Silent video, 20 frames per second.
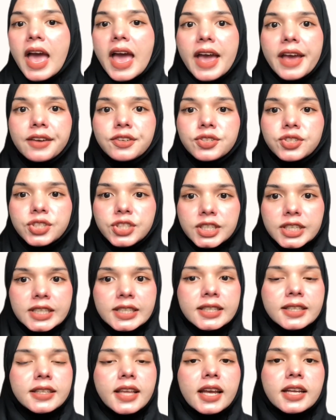
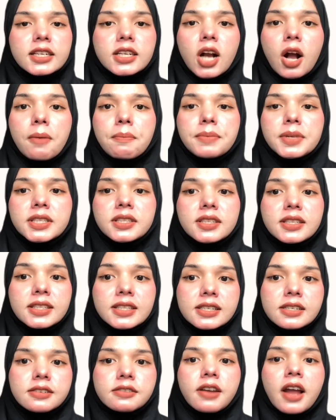action that
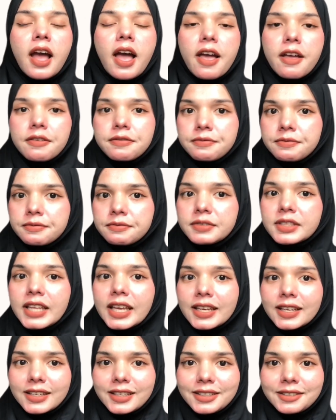competitors have
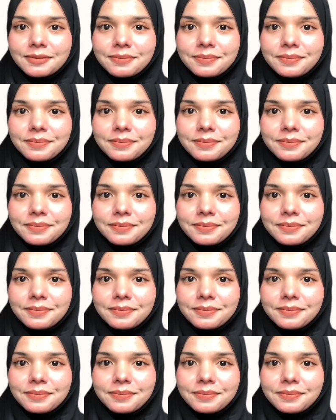taken.